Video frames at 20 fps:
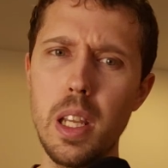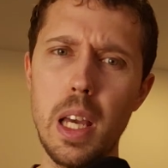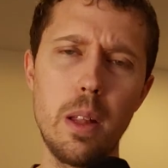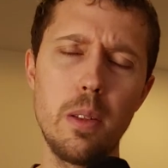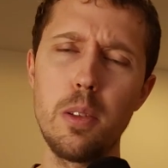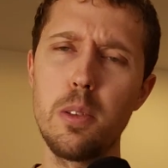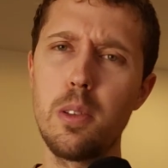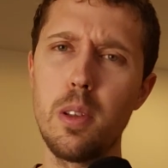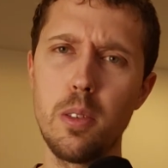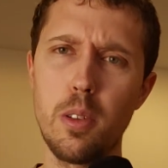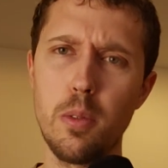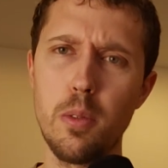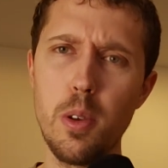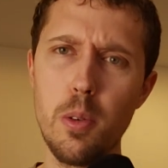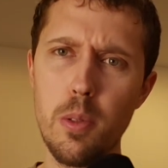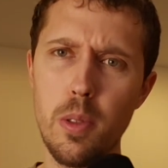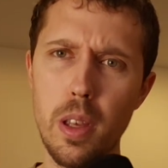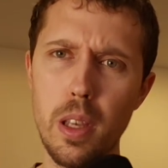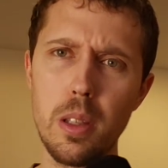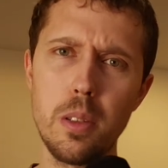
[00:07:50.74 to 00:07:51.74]
Now this does a
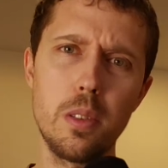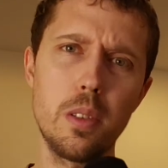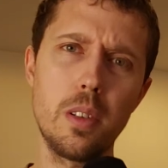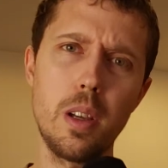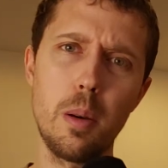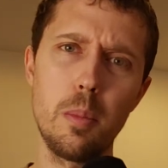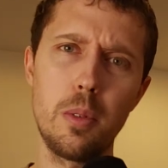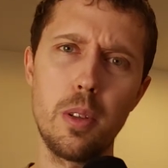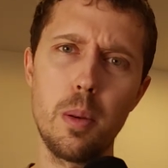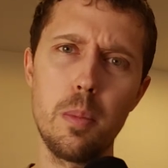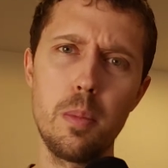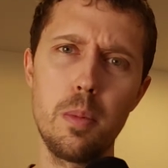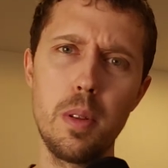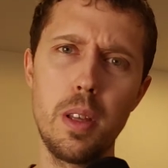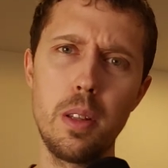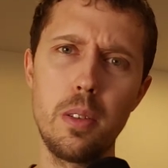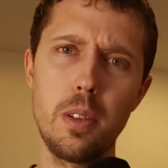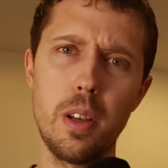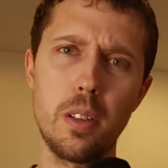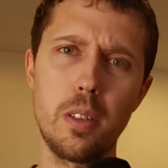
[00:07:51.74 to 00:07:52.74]
few things. Gums up
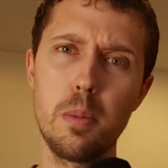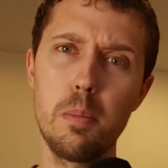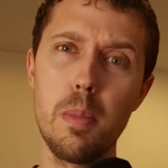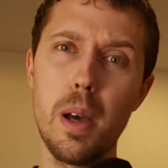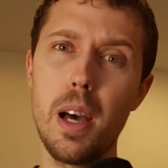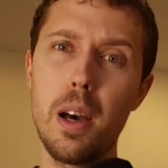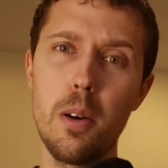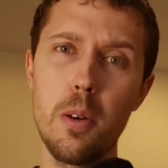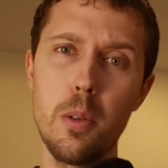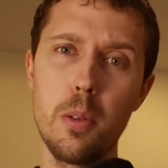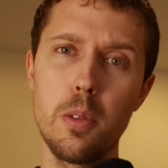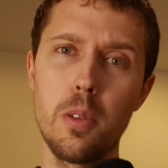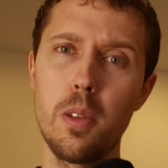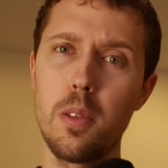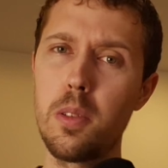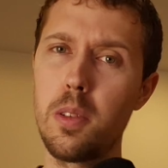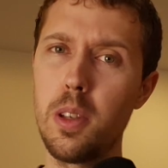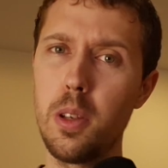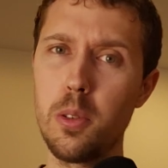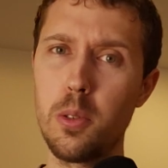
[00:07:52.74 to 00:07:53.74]
insects' mouths,
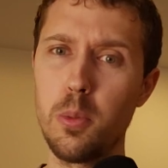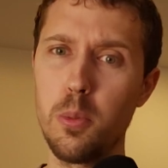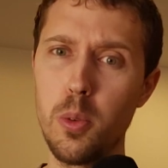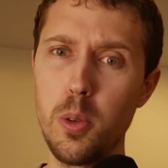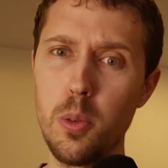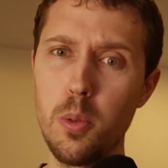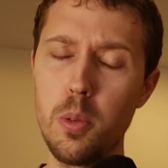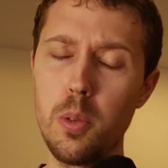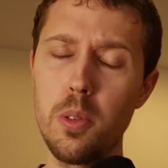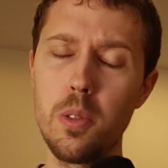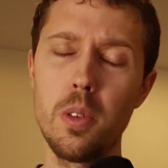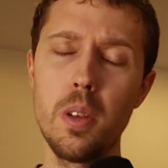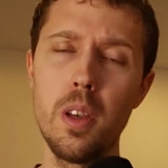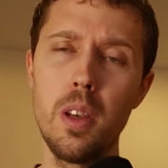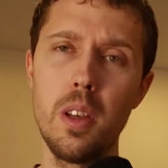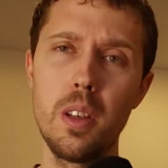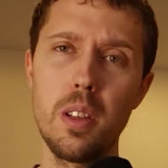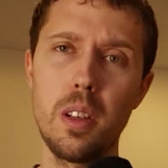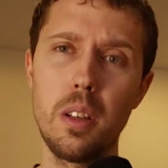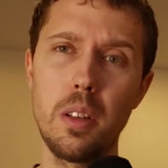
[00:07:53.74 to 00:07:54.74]
seals wounds,
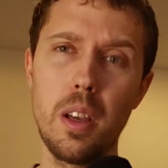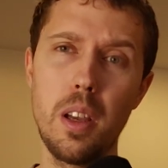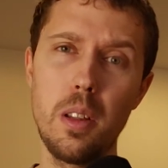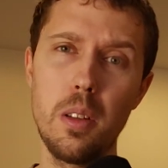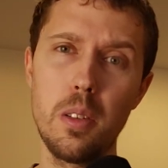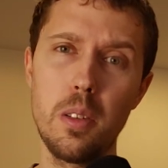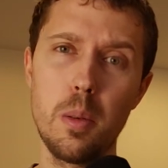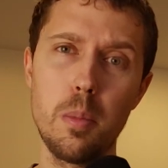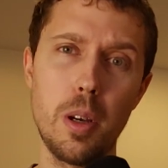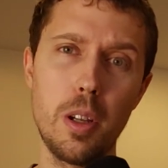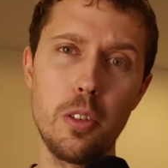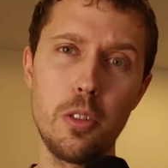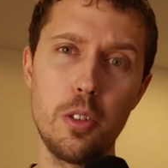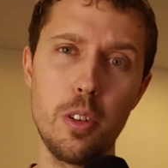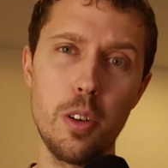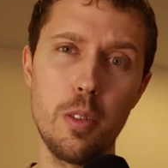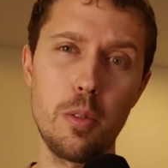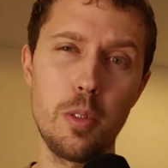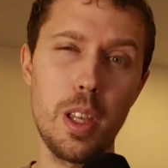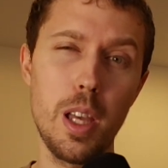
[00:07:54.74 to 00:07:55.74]
contains a
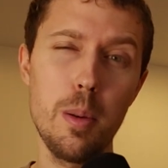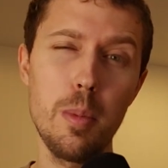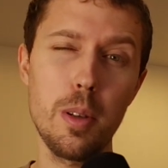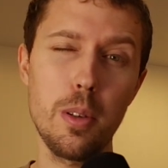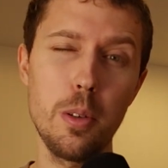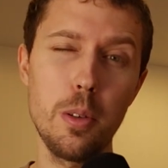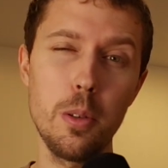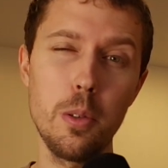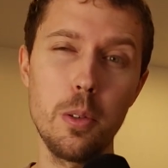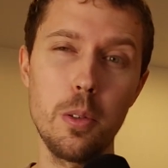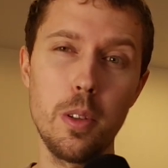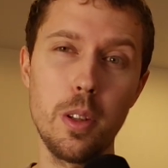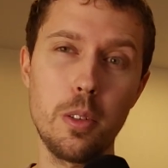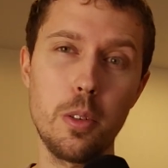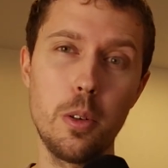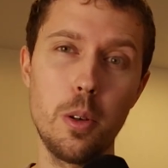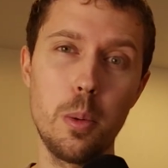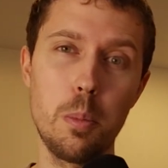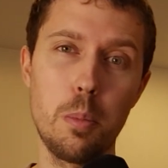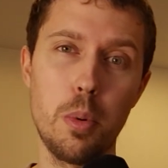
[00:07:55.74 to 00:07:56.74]
bunch of chemicals
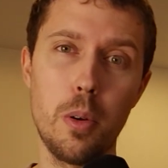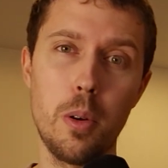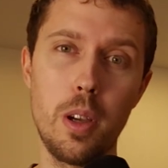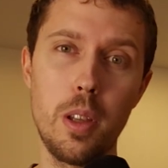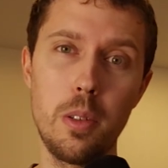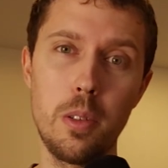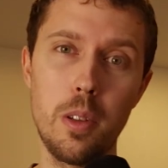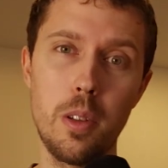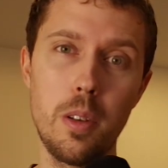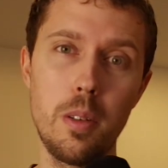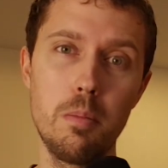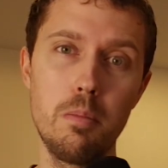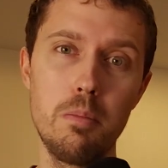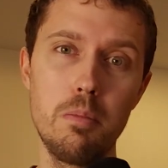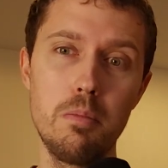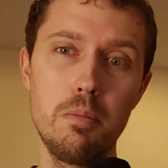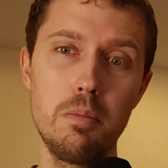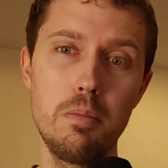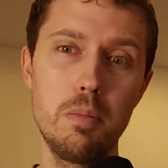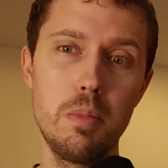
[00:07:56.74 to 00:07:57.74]
that could
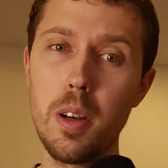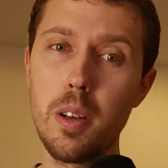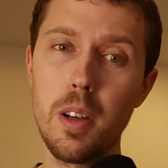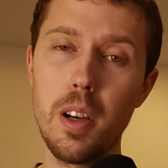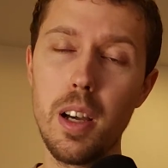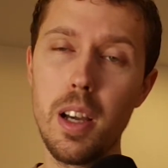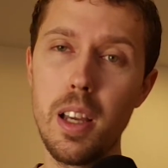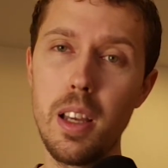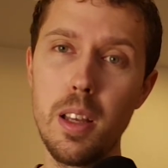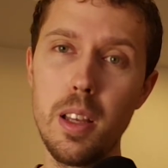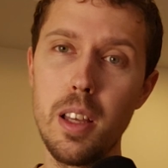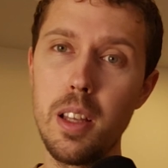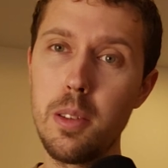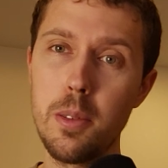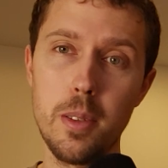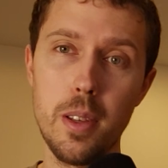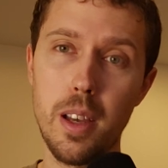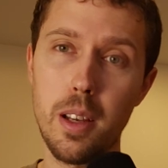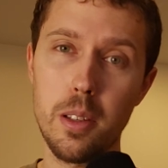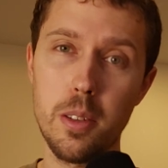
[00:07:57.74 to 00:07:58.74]
poison fungi,
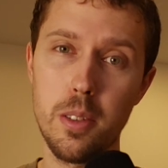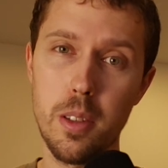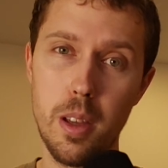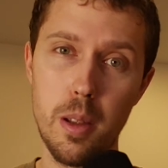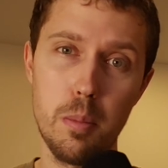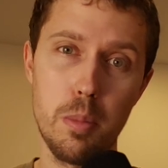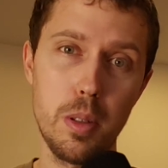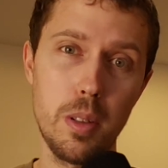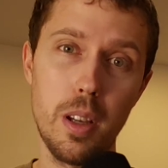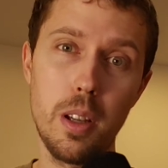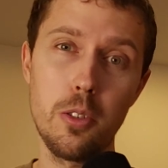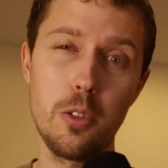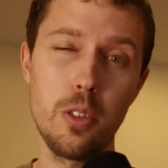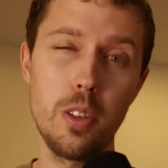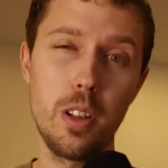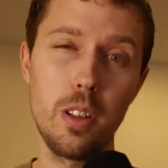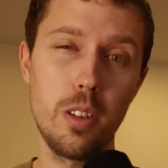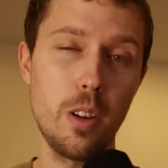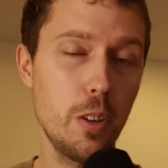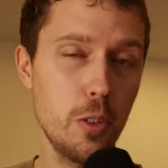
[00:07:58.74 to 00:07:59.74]
insects, and
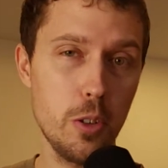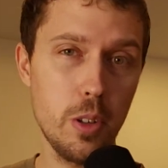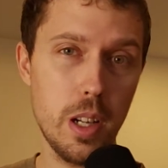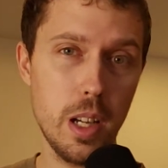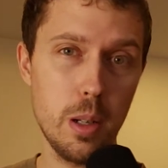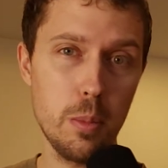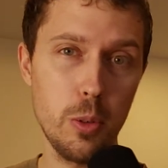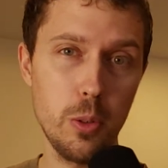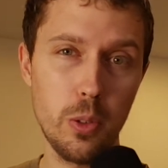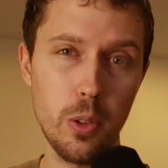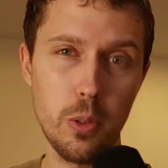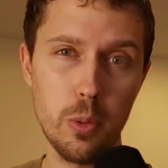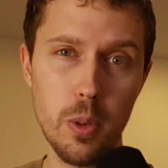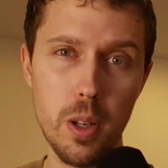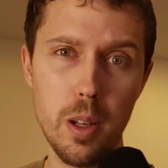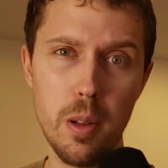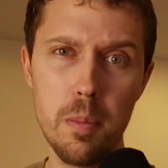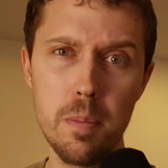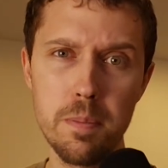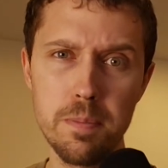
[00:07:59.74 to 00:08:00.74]
potentially larger animals as
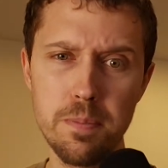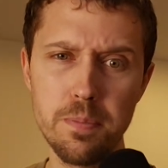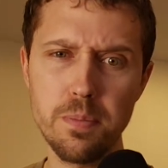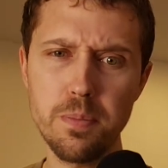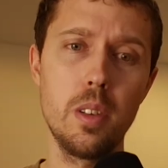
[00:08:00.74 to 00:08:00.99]
well.